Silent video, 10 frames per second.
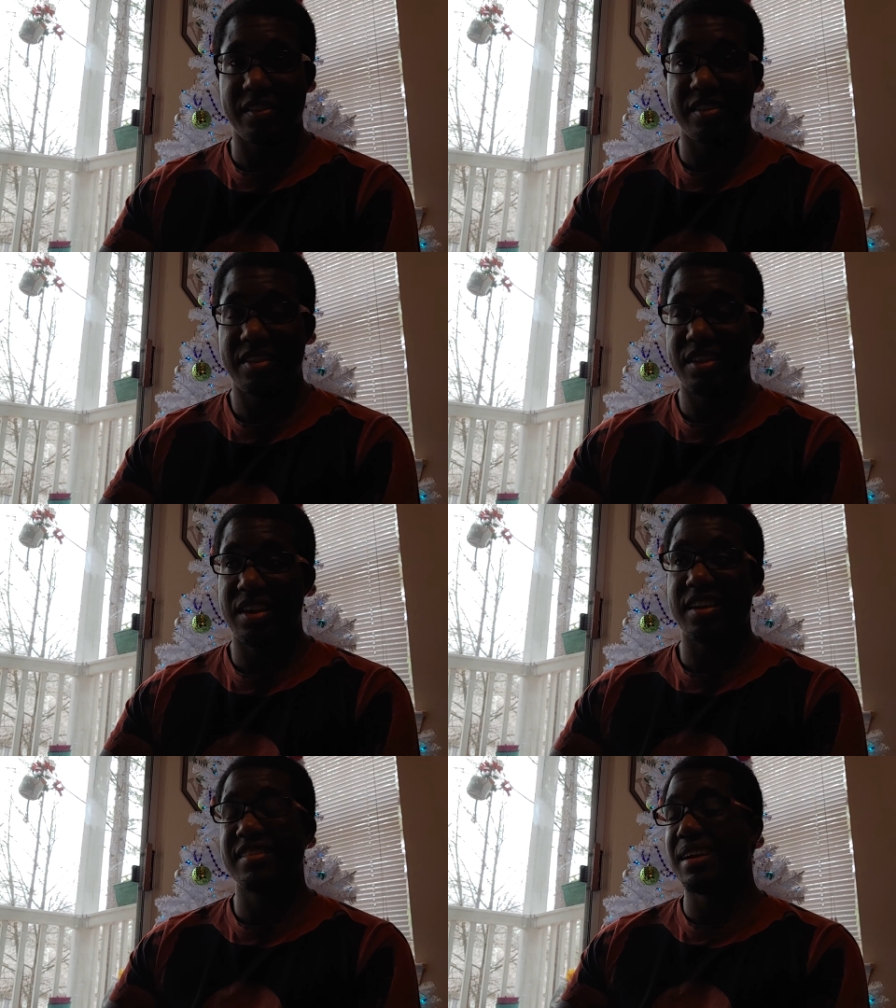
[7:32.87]
this. The
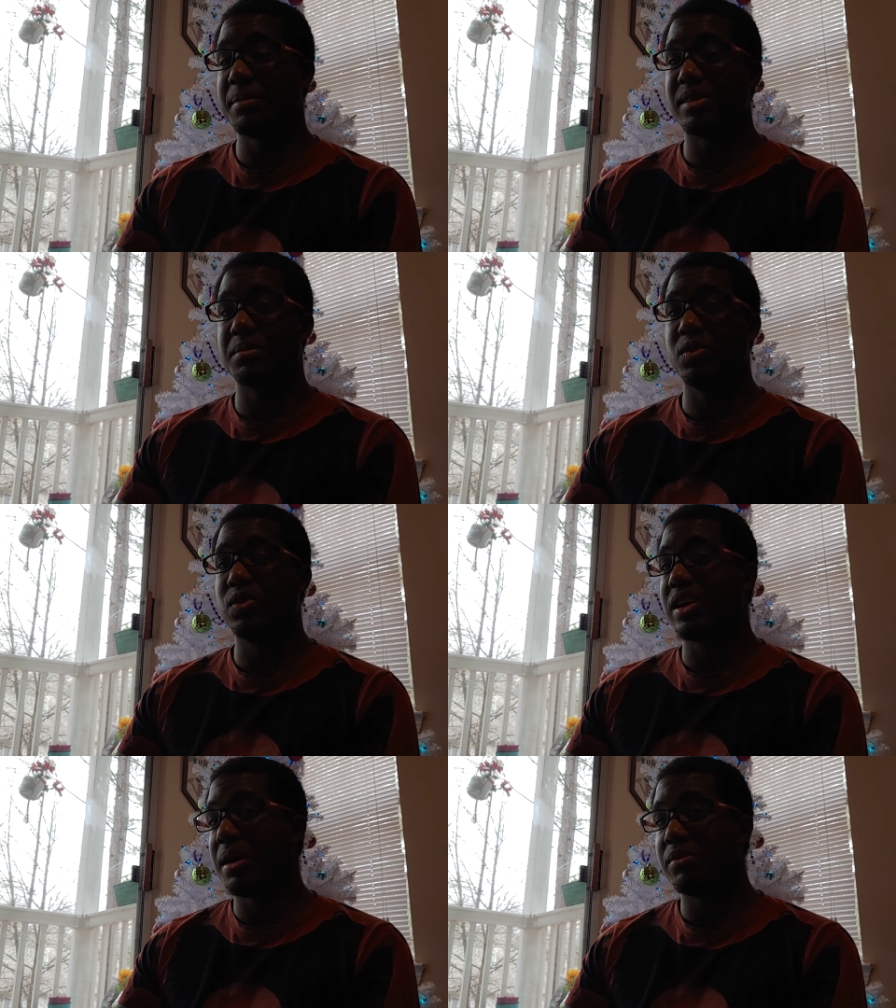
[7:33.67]
next time that the
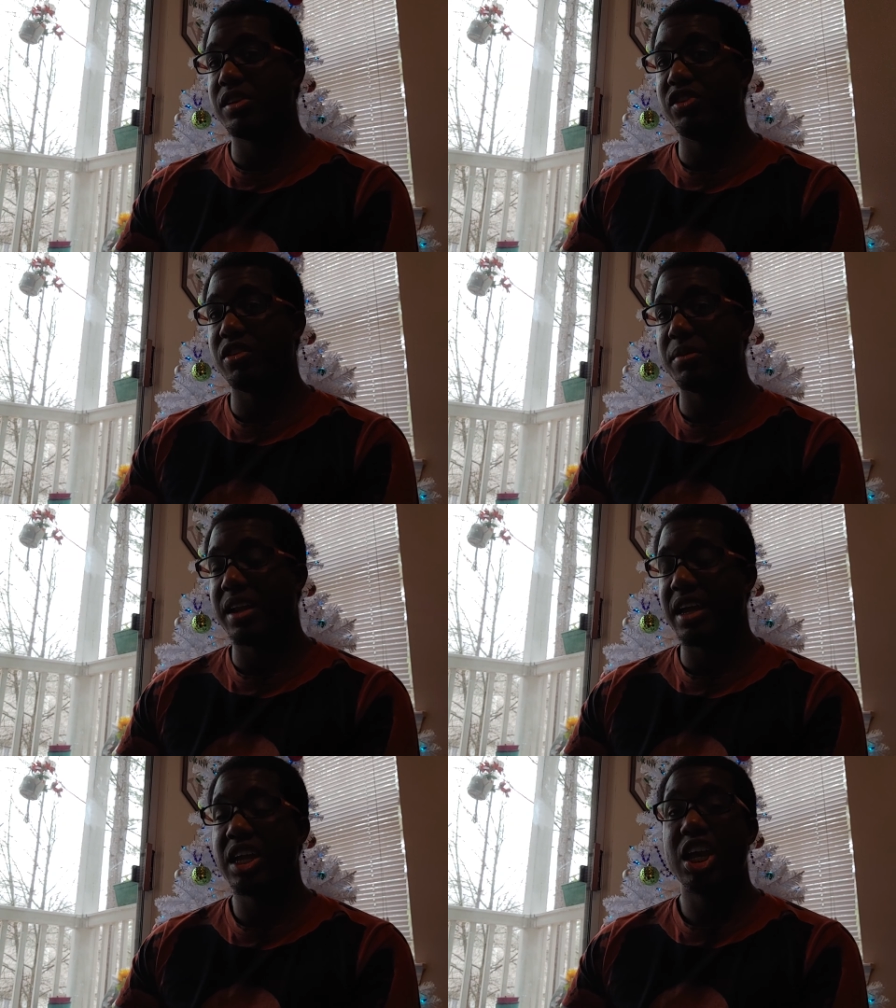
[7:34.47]
moon comes in
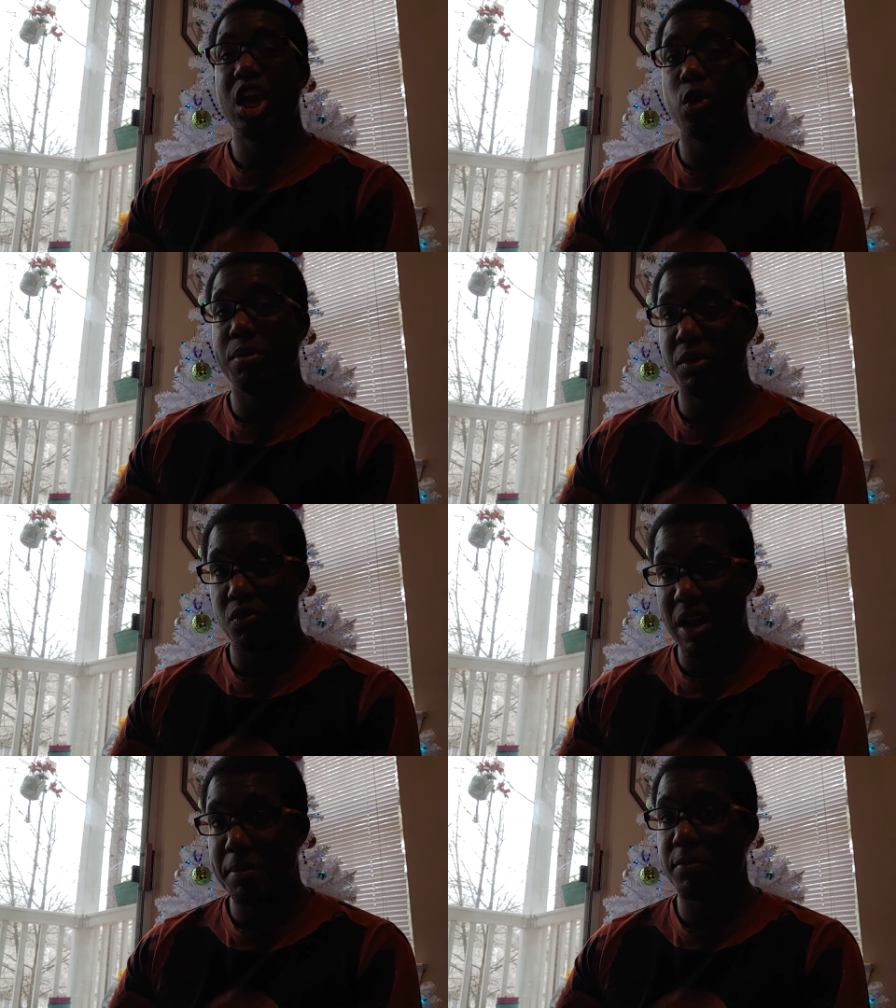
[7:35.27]
Gemini, it will be
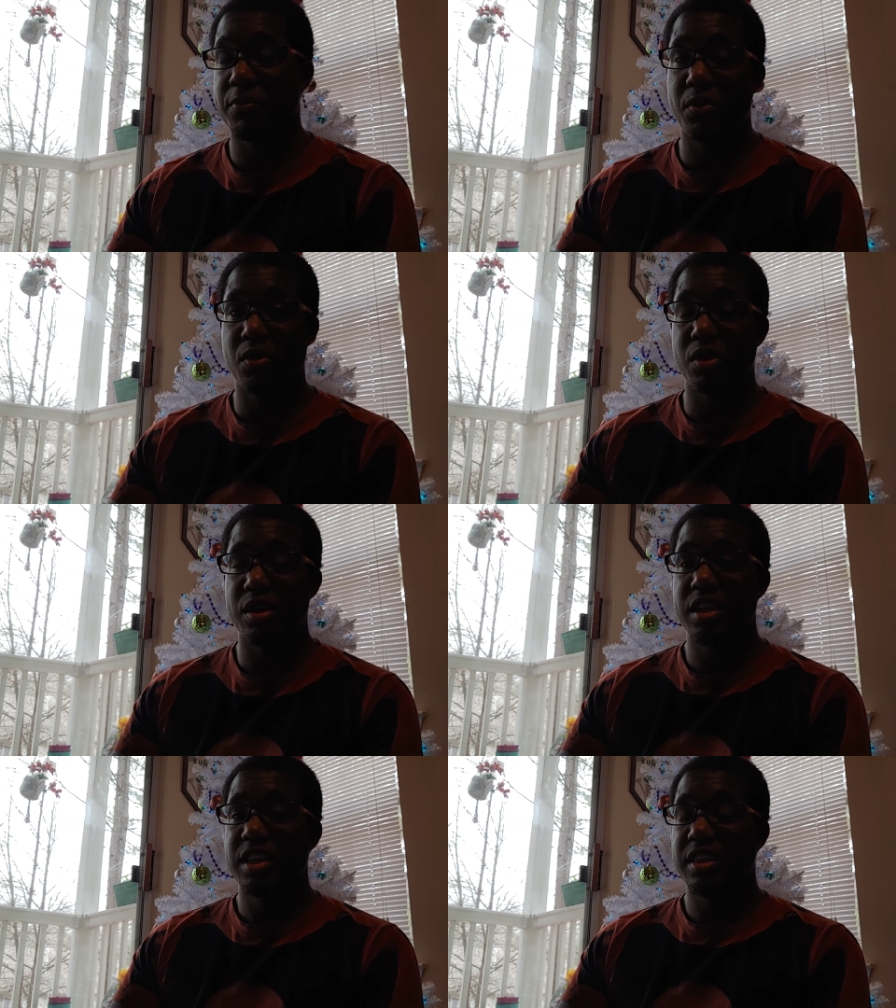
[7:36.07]
right
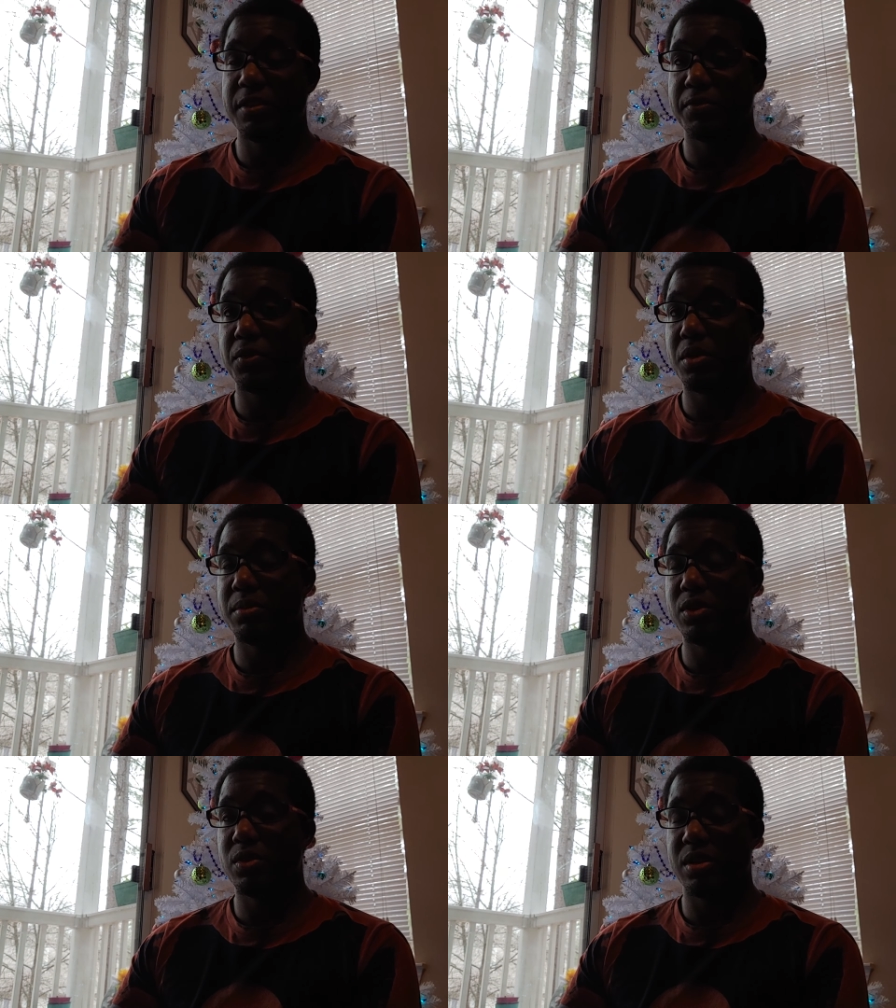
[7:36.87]
before the full
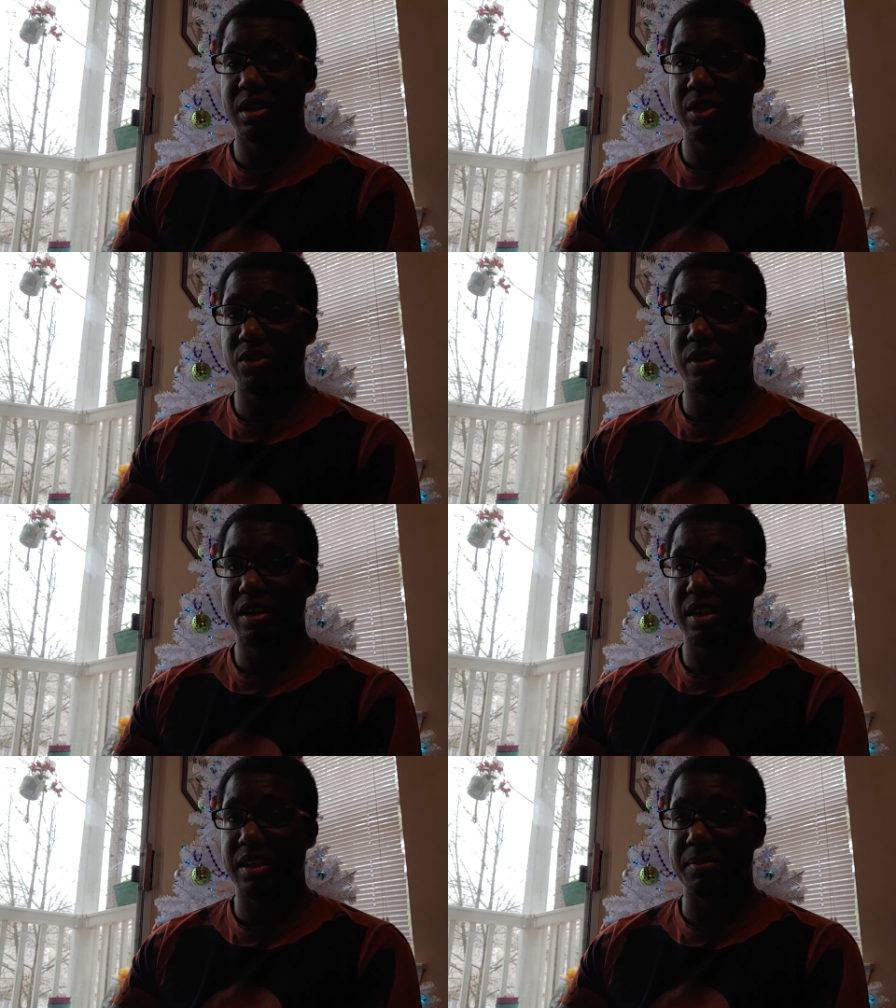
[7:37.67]
moon lunar
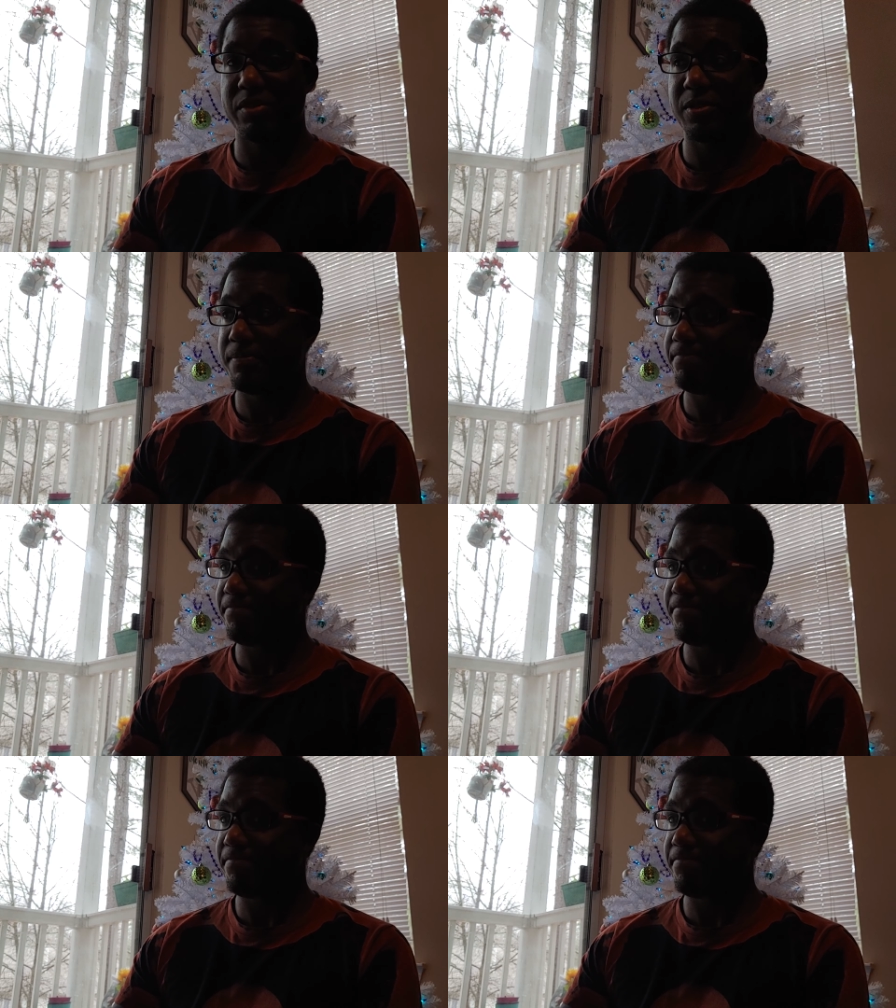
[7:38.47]
eclipse.